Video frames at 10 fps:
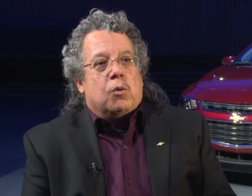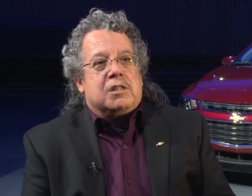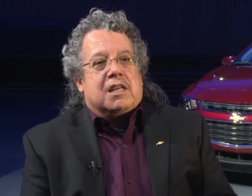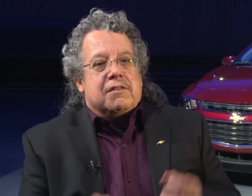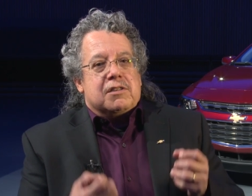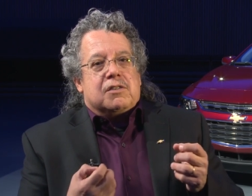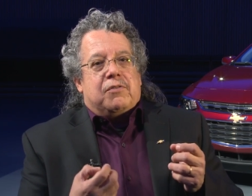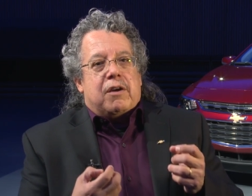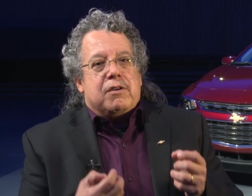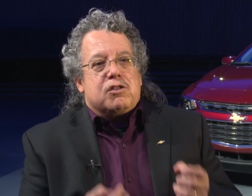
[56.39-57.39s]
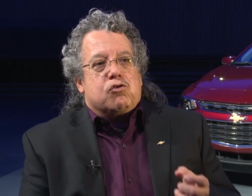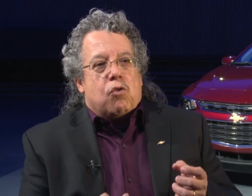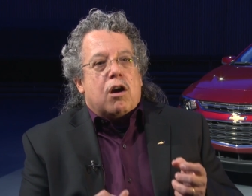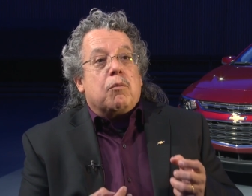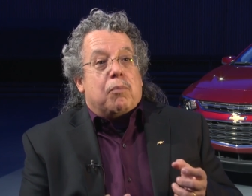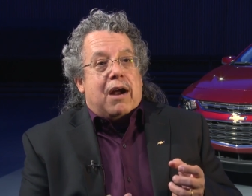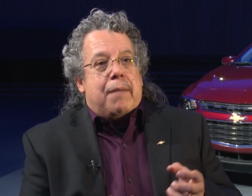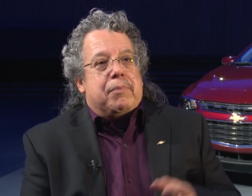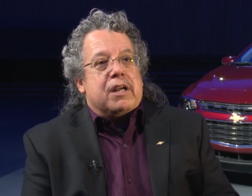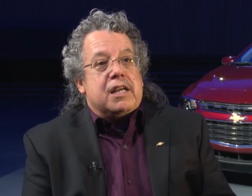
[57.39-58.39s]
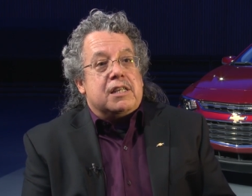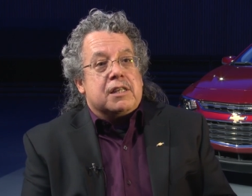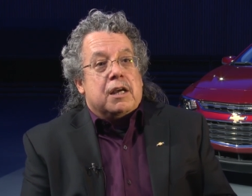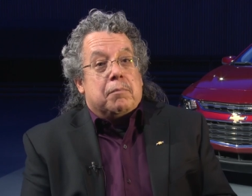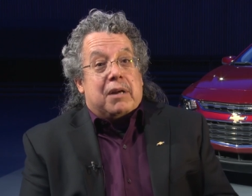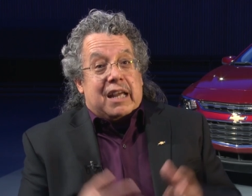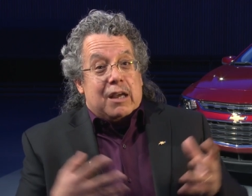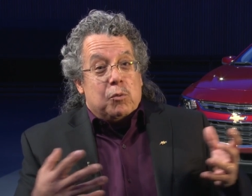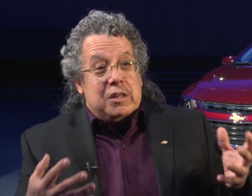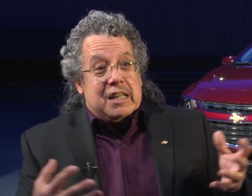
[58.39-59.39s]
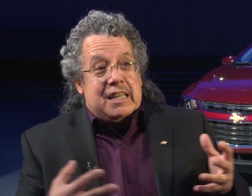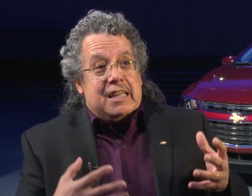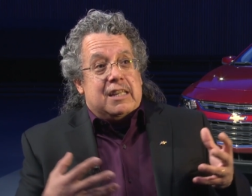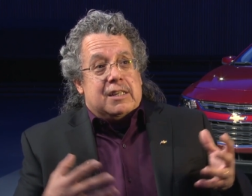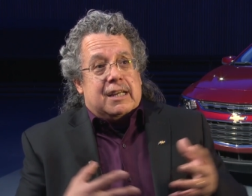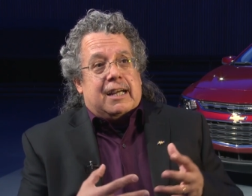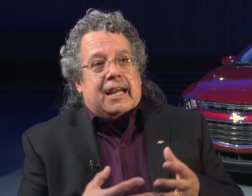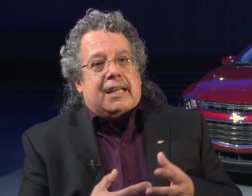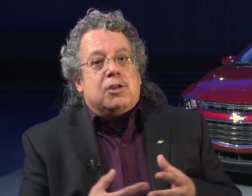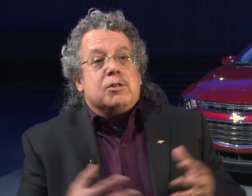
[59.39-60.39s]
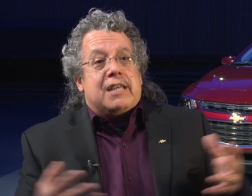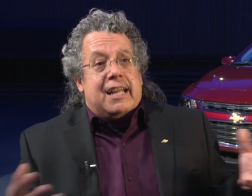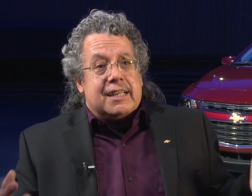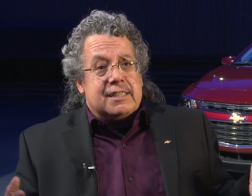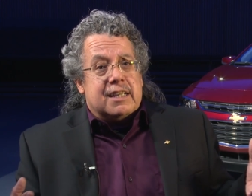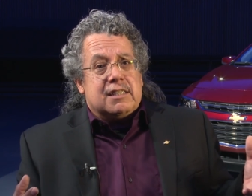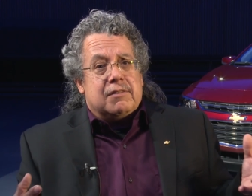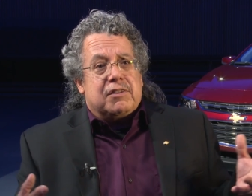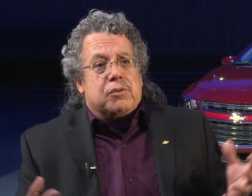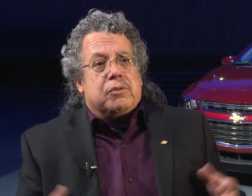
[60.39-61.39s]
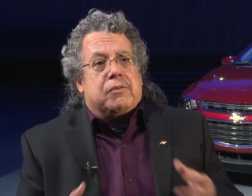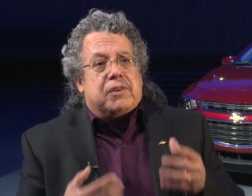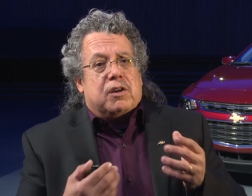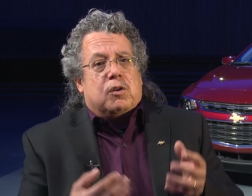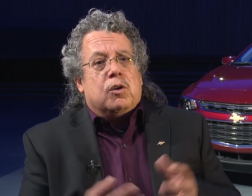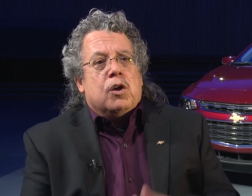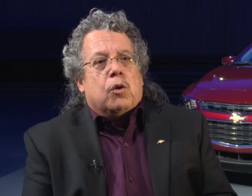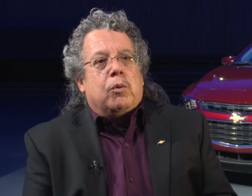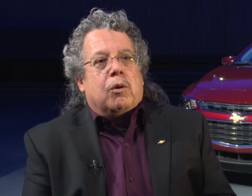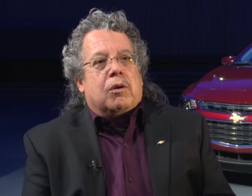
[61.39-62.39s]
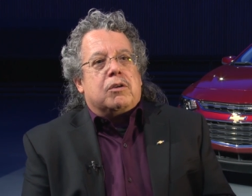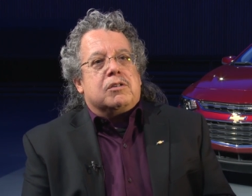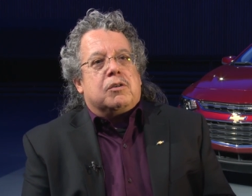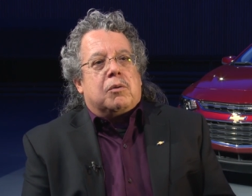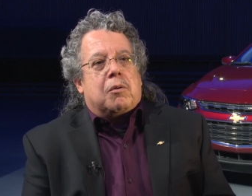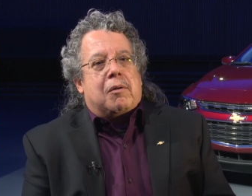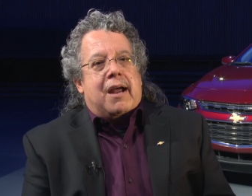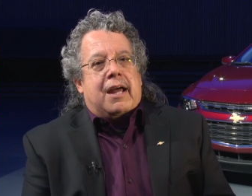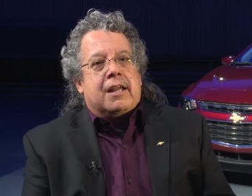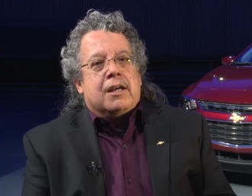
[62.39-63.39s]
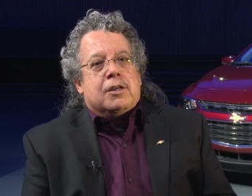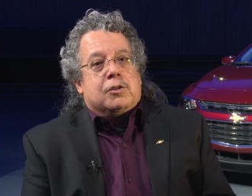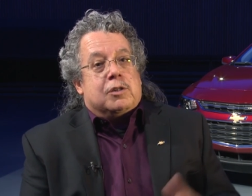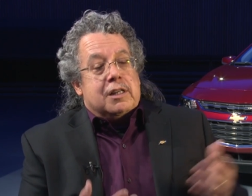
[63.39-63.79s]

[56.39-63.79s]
which gives us very strong properties. But again, we didn't need to use that extensively through the vehicle. We only used it where we're at. So